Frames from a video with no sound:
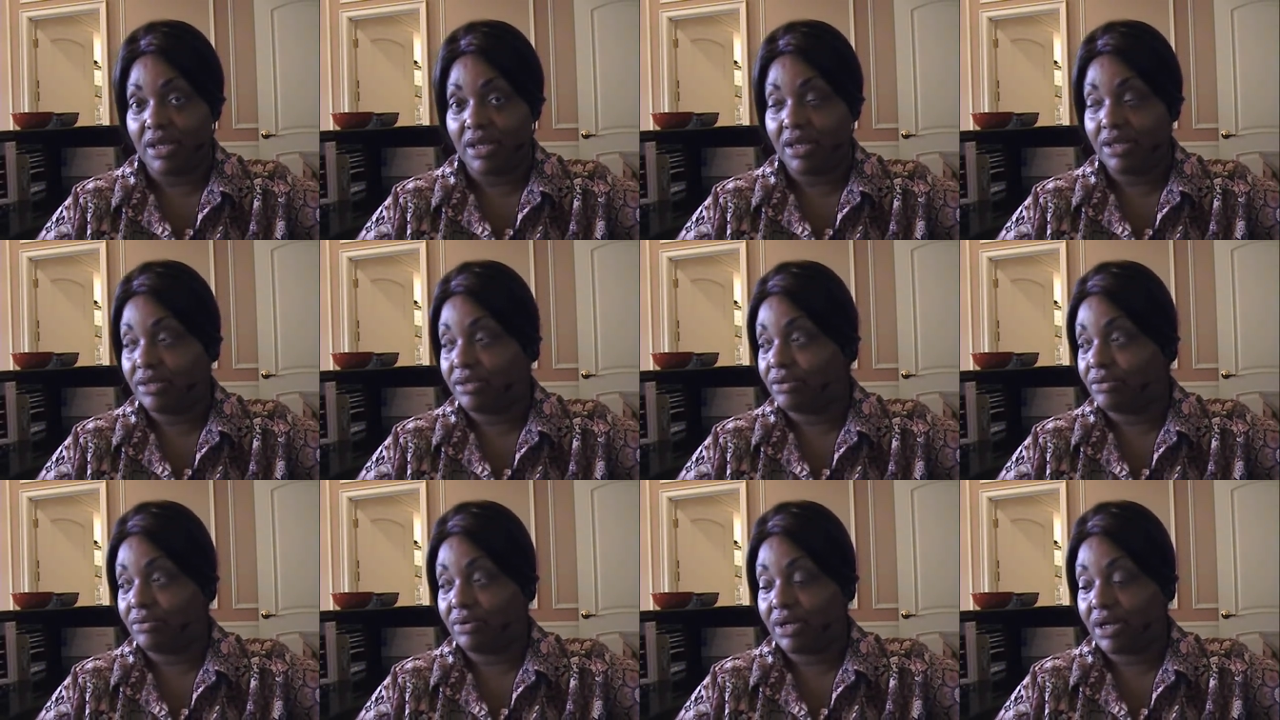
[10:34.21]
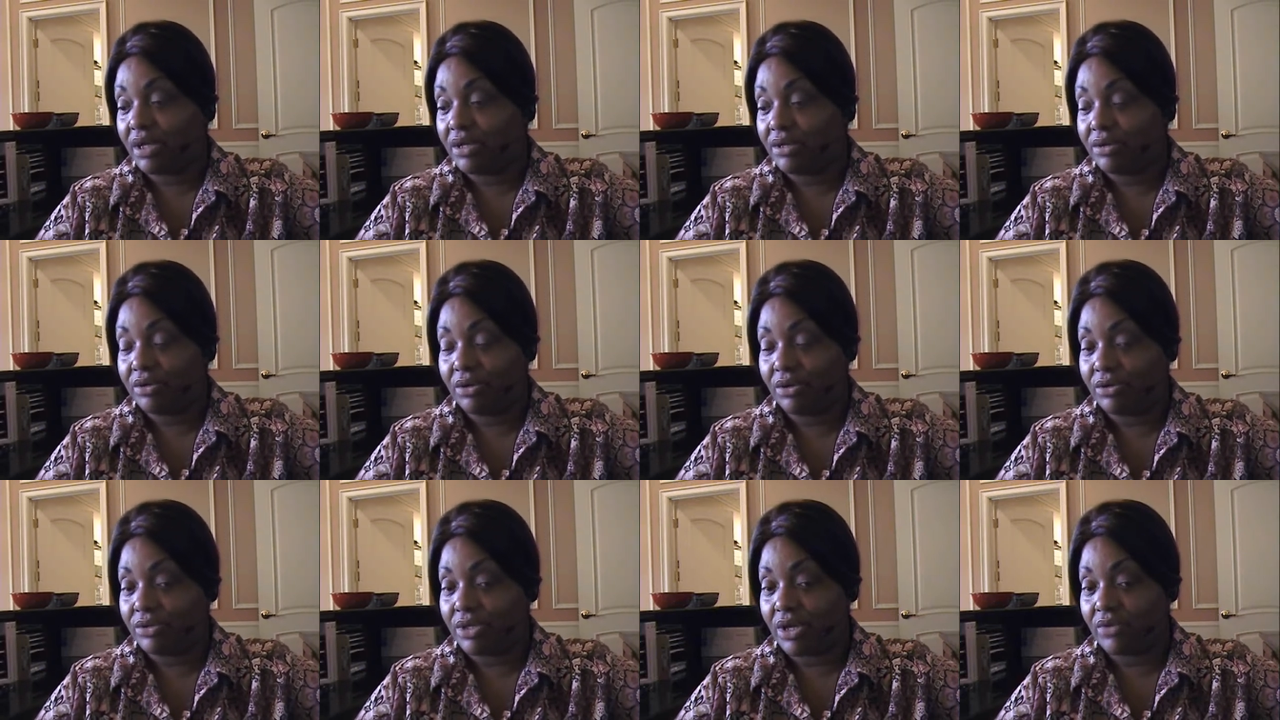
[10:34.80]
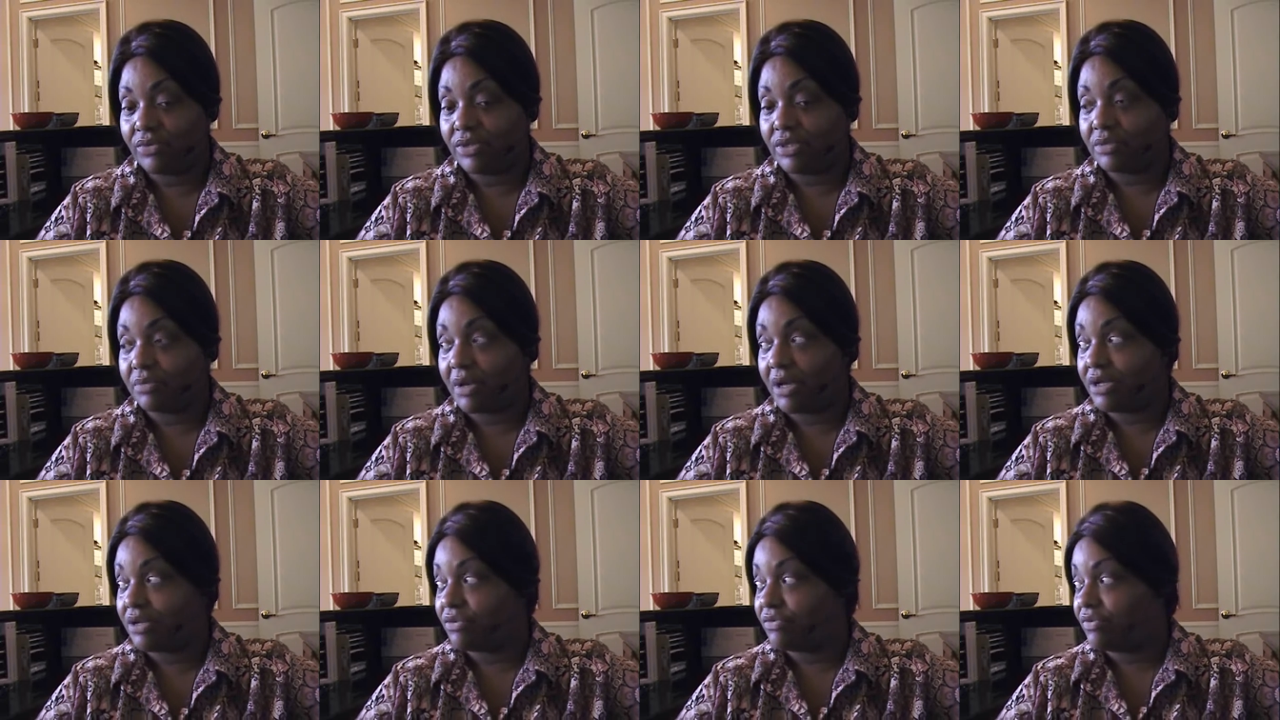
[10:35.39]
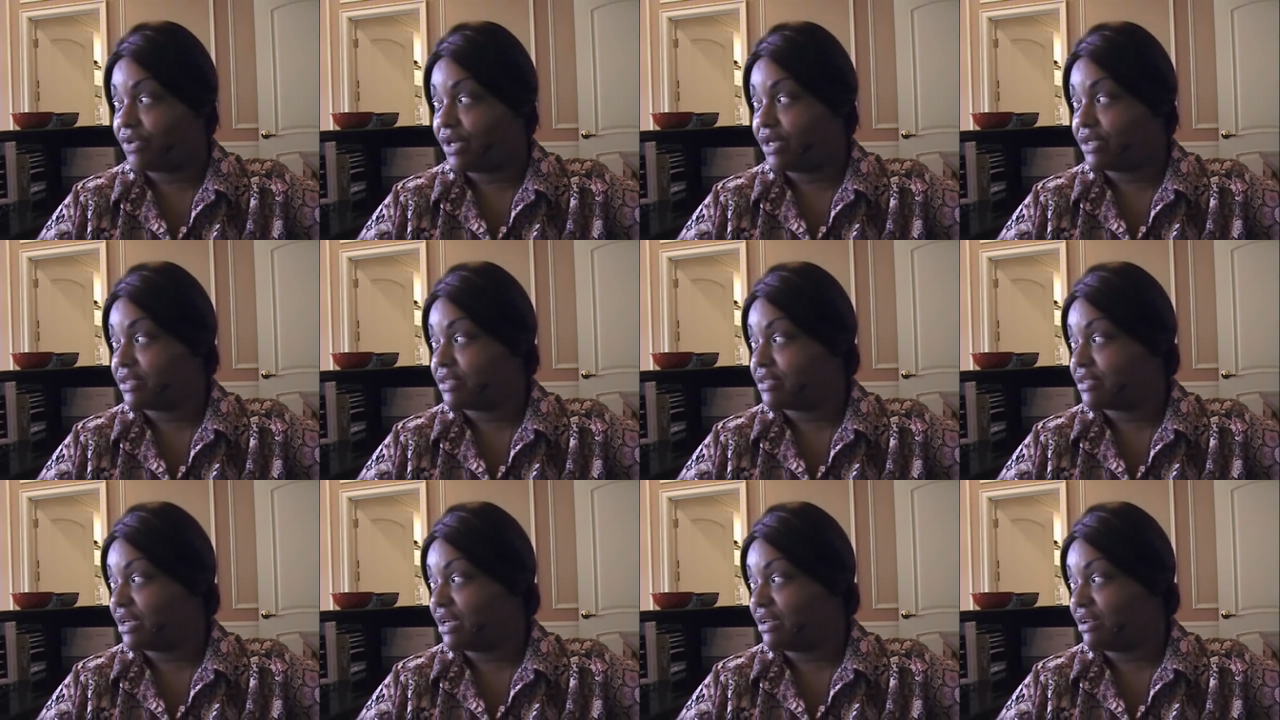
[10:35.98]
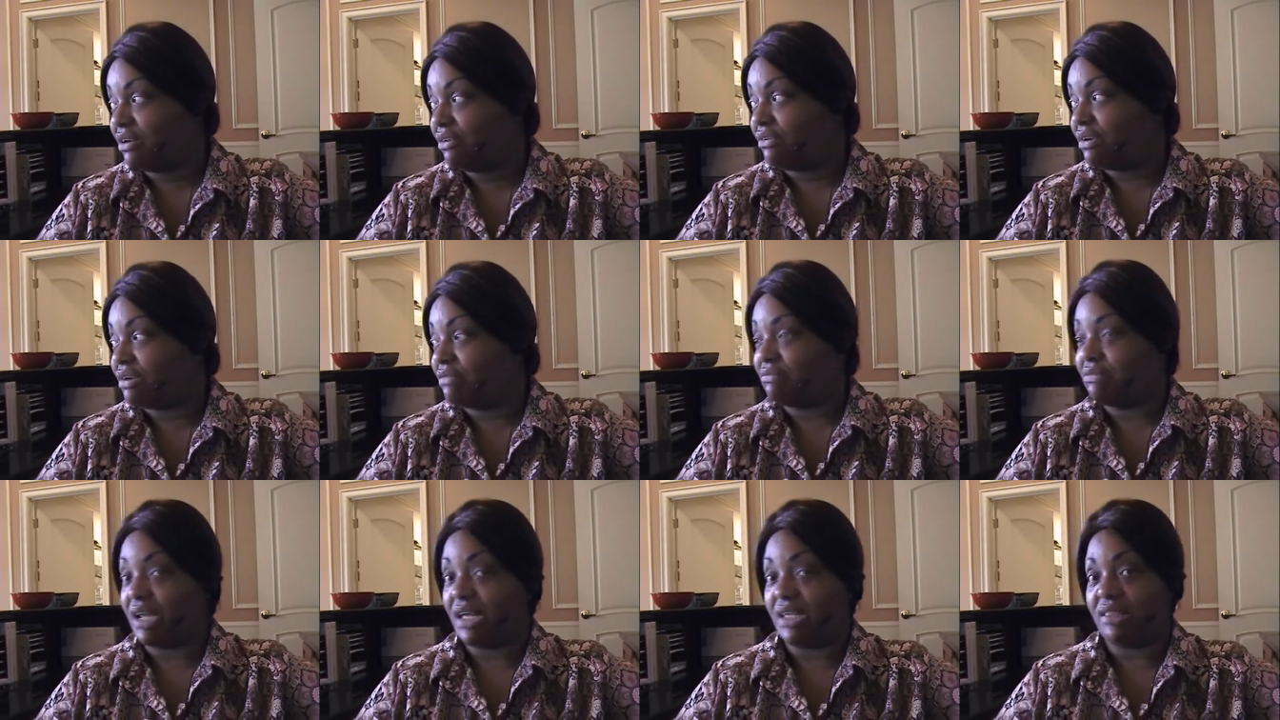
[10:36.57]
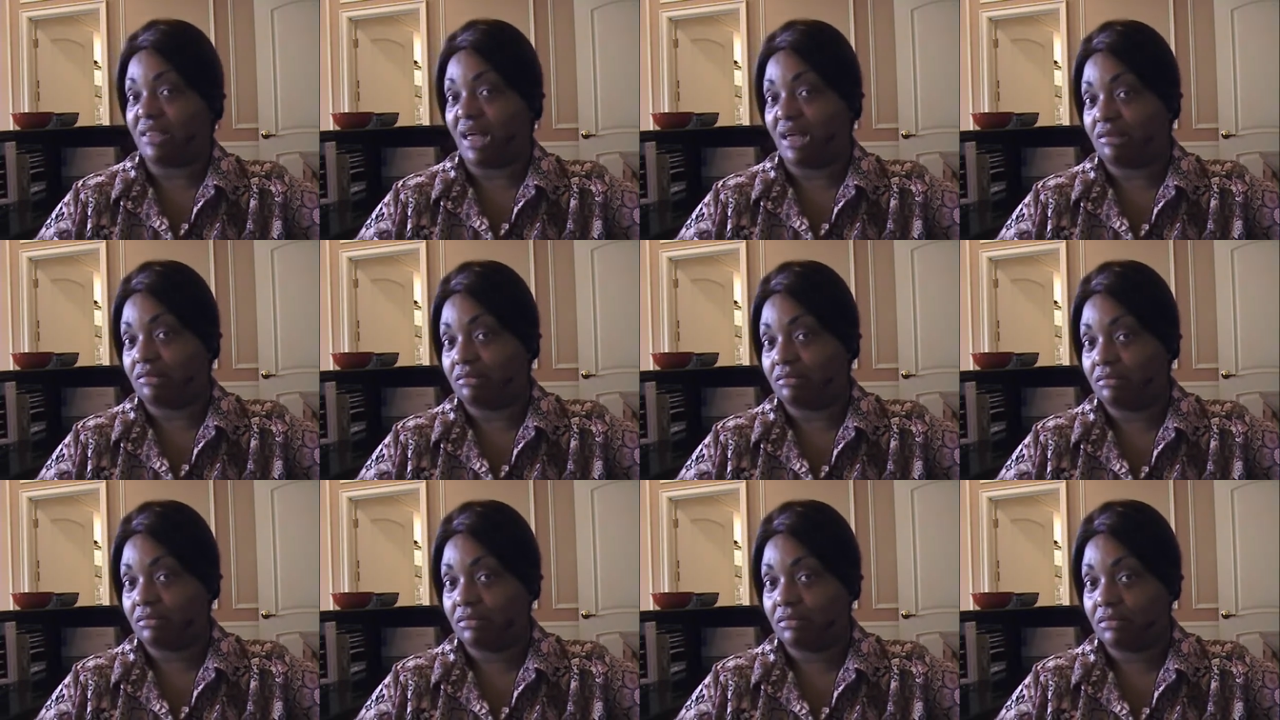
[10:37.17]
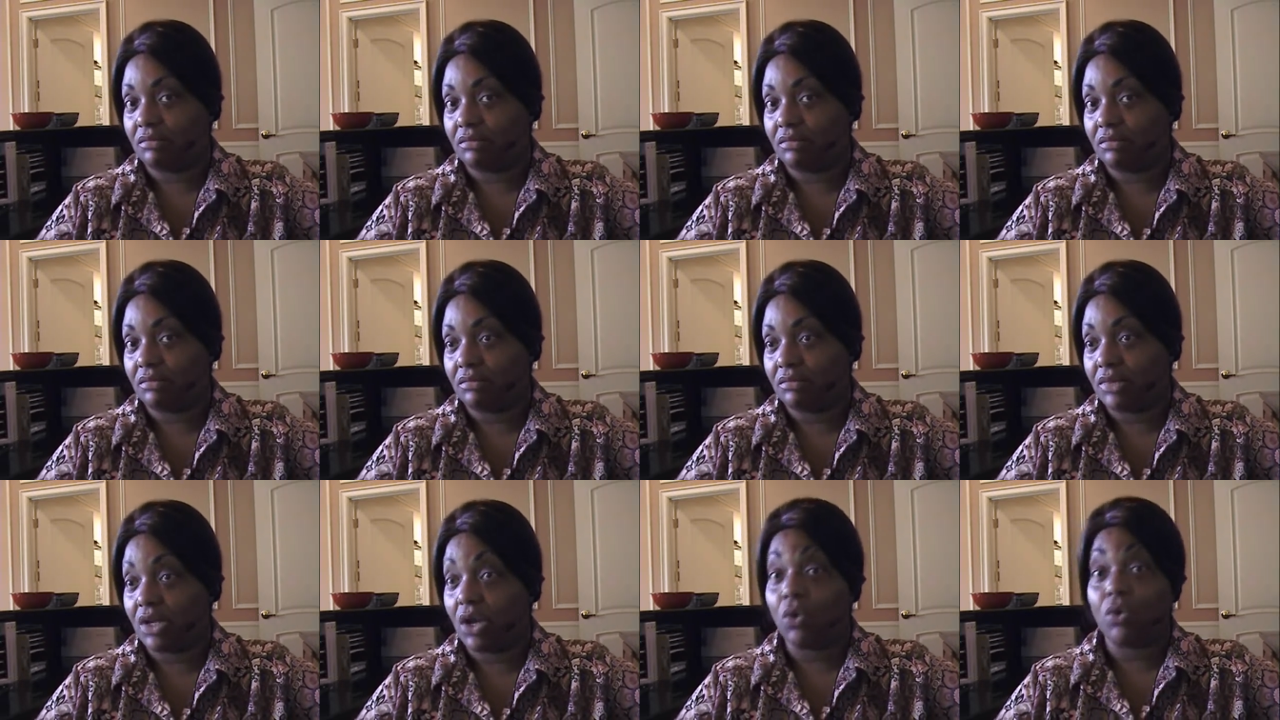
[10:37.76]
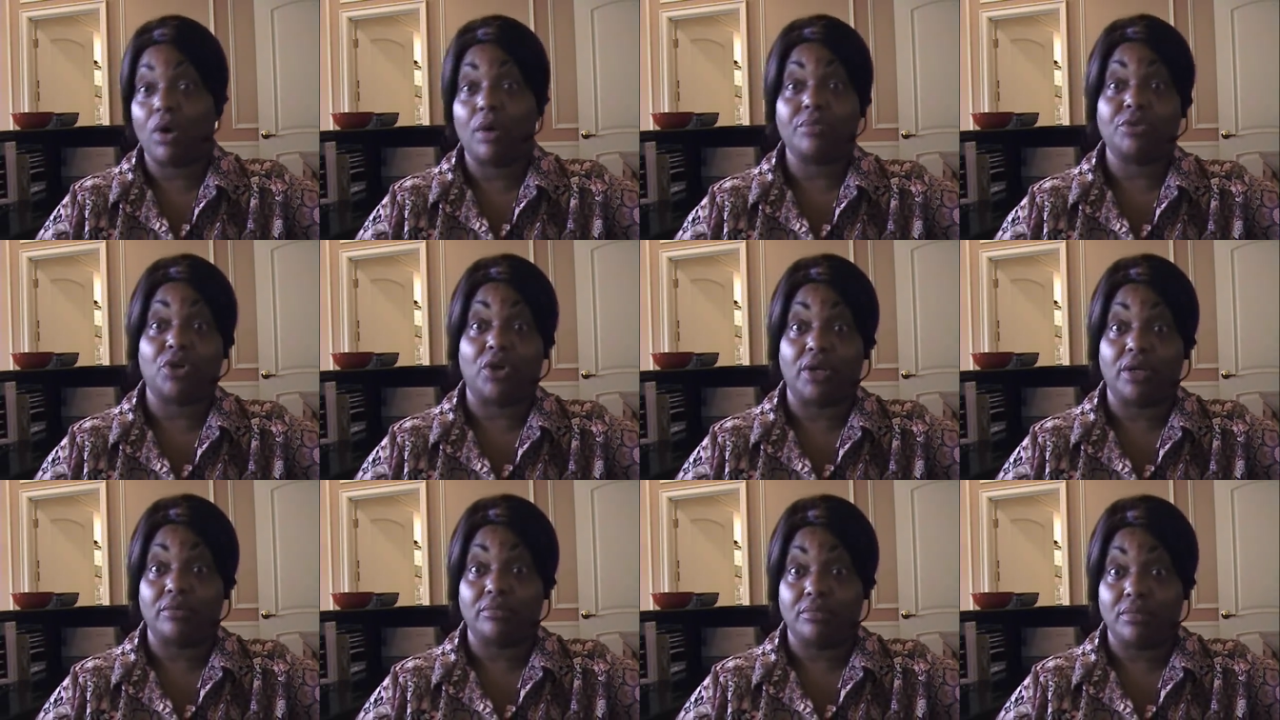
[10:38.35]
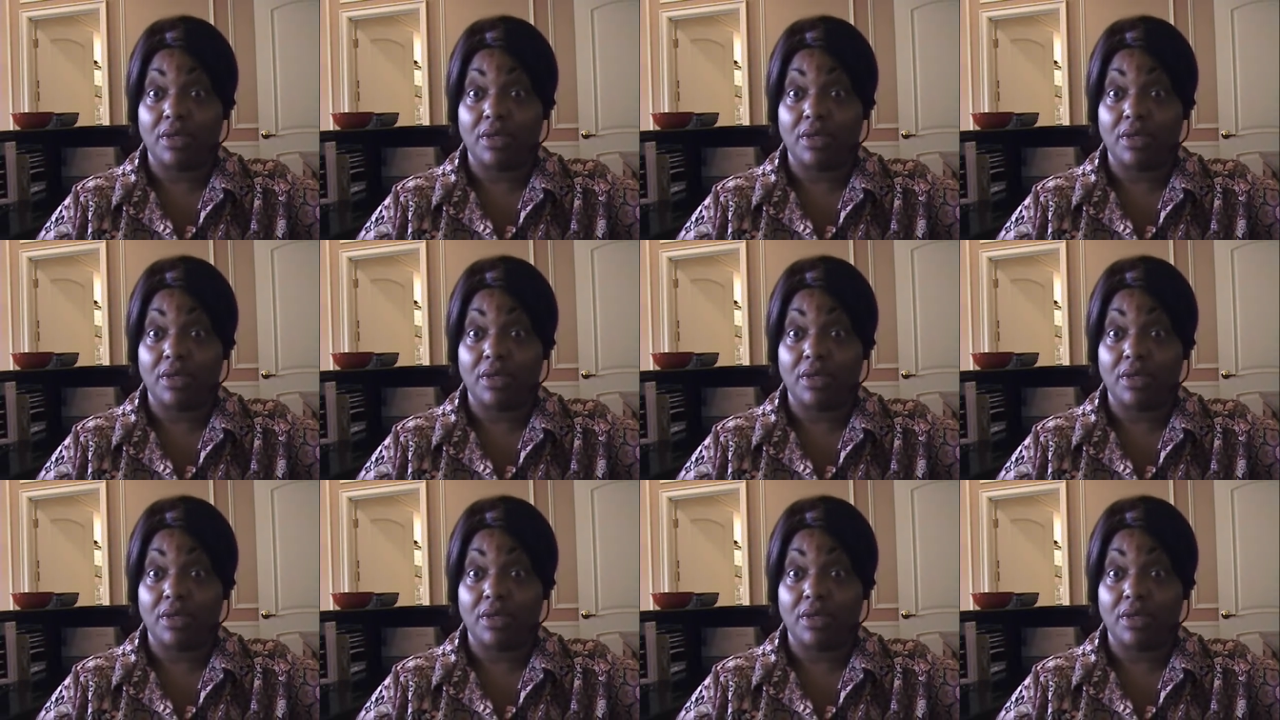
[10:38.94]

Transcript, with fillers: And you don't cut your nose off to spite your face and say, no, I don't like that. Oh, I'm sorry.